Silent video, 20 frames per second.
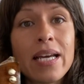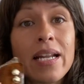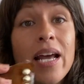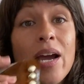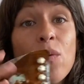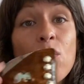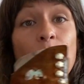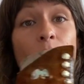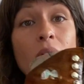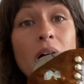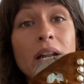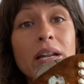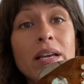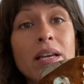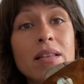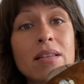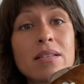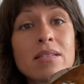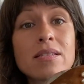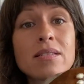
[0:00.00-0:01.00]
and I
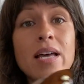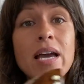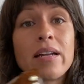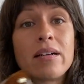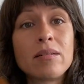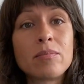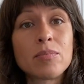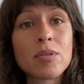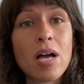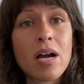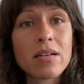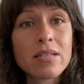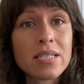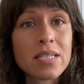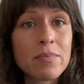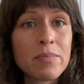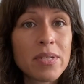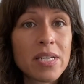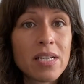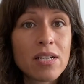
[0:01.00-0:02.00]
wanted the slider blocks
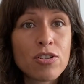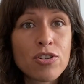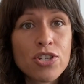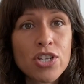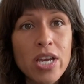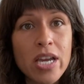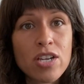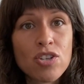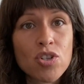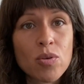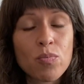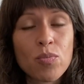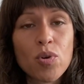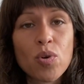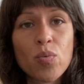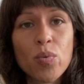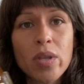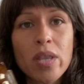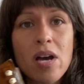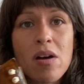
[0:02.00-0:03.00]
to be
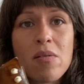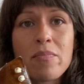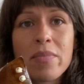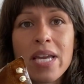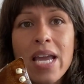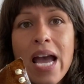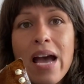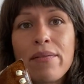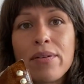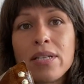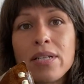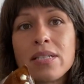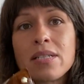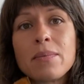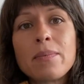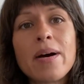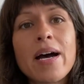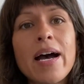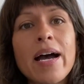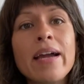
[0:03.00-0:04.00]
interchangeable without me having to
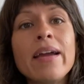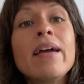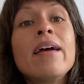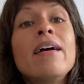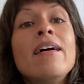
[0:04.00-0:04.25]
buy